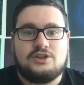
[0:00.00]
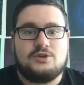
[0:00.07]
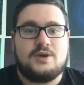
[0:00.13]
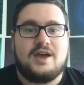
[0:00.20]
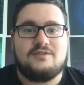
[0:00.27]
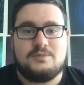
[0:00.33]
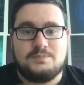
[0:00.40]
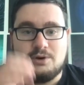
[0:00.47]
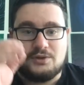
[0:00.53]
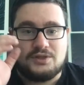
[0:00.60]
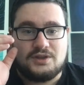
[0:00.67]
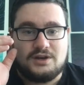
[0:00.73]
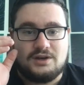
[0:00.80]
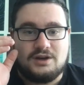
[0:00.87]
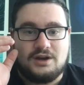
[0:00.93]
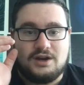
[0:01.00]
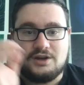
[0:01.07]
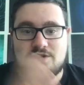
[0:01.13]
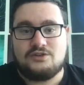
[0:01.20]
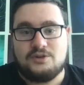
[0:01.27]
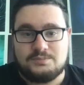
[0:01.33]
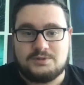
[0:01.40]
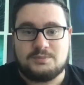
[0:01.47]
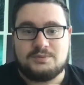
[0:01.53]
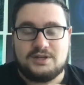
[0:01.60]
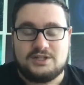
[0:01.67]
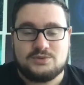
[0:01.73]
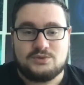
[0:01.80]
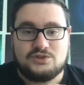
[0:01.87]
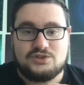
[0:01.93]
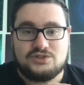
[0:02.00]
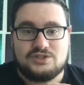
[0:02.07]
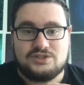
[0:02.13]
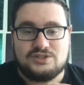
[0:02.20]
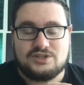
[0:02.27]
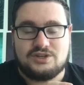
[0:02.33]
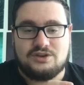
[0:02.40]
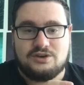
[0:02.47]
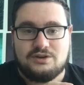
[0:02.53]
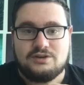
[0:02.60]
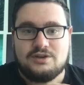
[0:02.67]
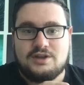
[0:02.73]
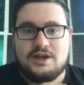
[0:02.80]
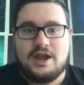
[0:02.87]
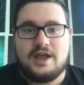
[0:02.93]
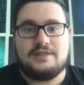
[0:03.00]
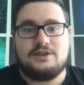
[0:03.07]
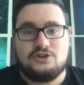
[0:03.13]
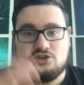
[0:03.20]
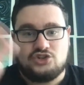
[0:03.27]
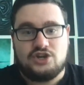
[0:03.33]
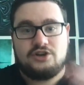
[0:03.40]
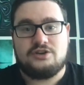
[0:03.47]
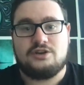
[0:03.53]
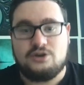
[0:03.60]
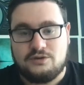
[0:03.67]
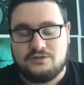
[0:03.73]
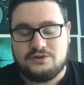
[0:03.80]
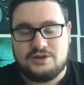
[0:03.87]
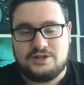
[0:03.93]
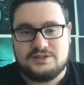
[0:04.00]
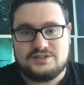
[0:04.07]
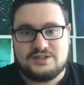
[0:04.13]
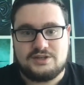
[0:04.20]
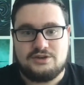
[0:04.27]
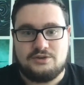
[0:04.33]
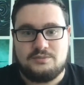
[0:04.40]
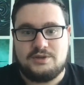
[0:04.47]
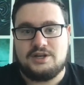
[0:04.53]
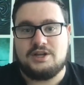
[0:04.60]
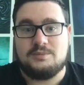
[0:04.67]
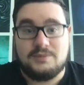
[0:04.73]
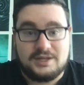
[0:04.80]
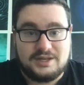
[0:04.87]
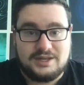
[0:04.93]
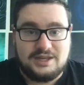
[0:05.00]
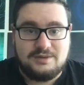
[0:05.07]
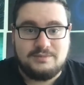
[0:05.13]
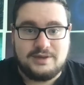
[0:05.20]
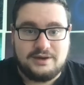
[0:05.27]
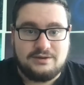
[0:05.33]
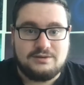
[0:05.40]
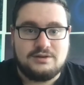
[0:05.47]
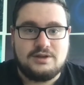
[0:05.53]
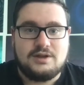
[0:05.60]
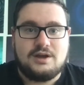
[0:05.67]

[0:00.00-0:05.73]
have it both in an unencrypted place, which is insecure, and then you're sharing it over an insecure medium like email,